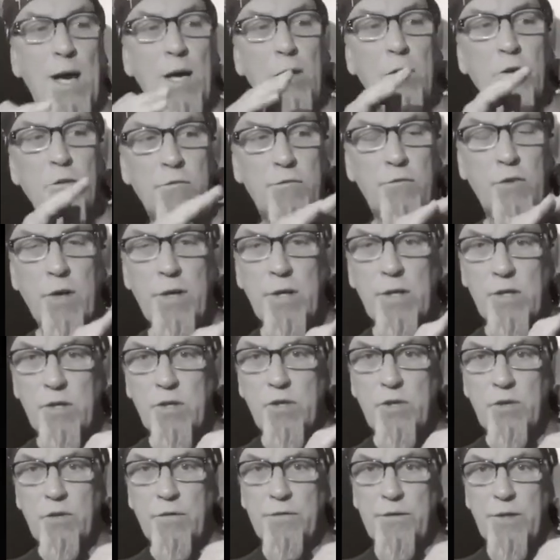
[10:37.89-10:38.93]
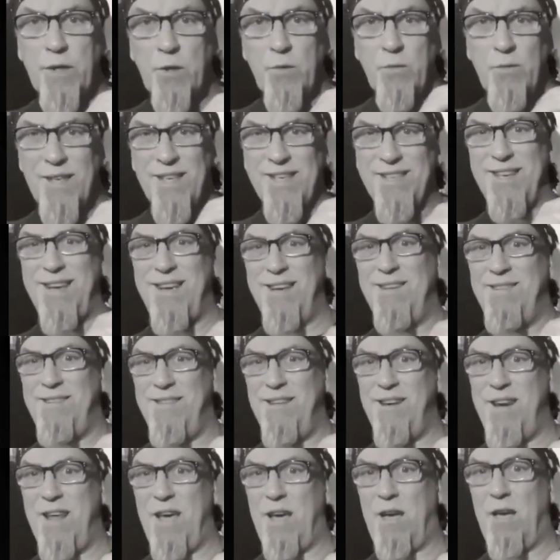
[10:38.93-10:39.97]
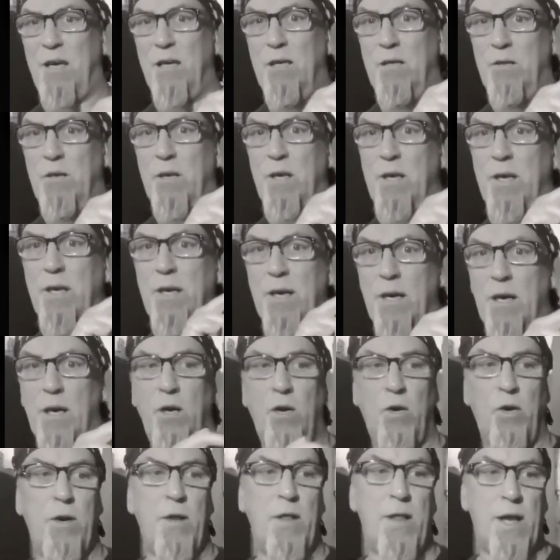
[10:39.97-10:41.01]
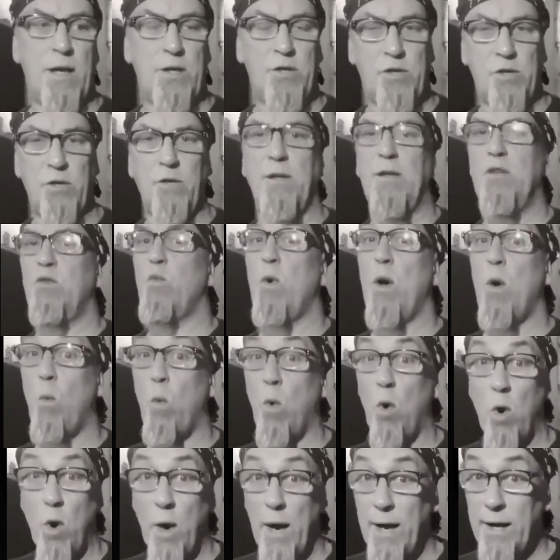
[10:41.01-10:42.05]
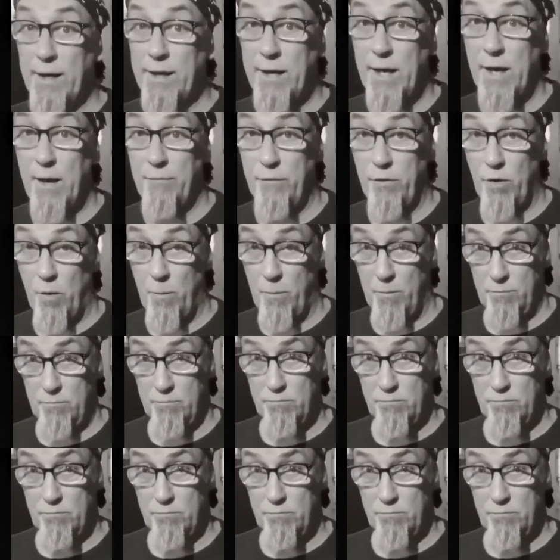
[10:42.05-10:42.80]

love writing stuff down this end of the neck, right? You get a lot of that stuff. That's where Warhead came from.